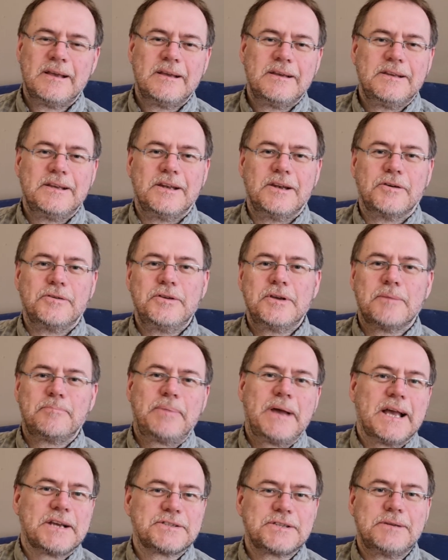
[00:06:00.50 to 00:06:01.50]
You know, your
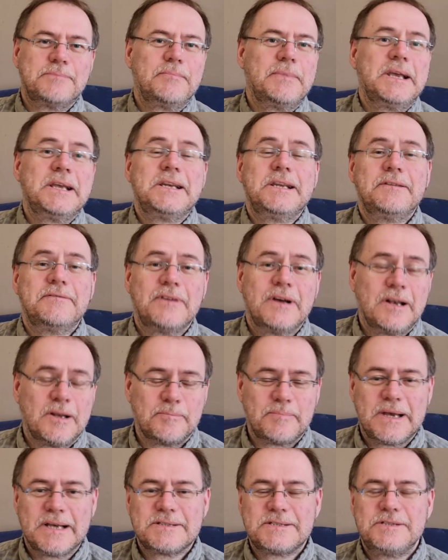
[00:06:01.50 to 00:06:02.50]
passion may
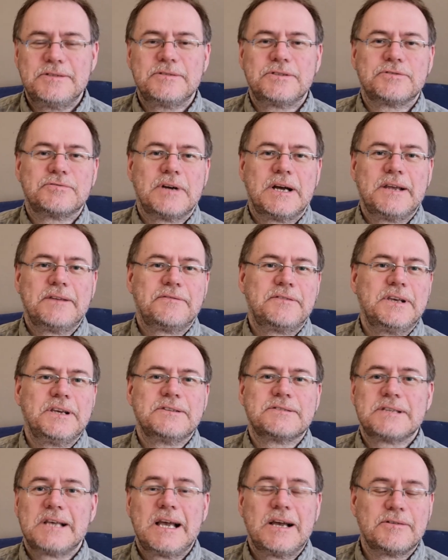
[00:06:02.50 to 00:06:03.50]
develop as you try
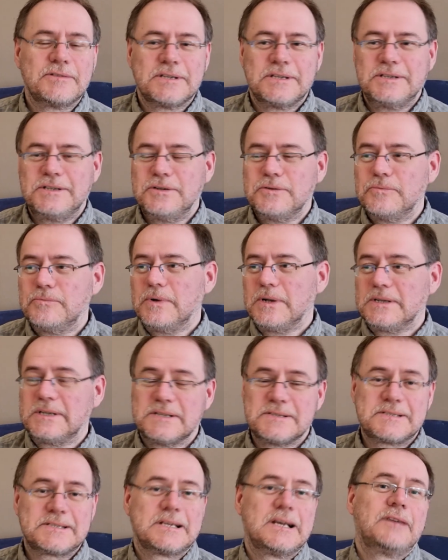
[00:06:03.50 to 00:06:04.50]
things out and you will
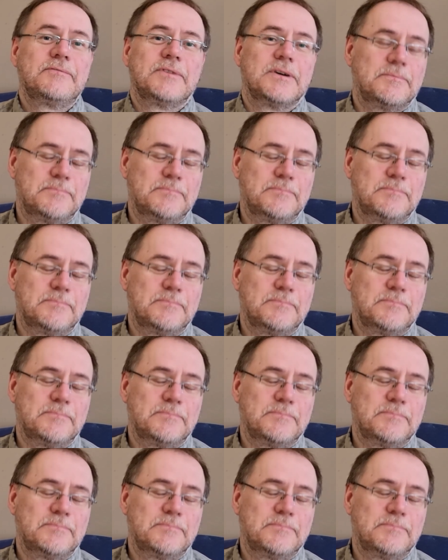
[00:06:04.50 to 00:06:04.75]
discover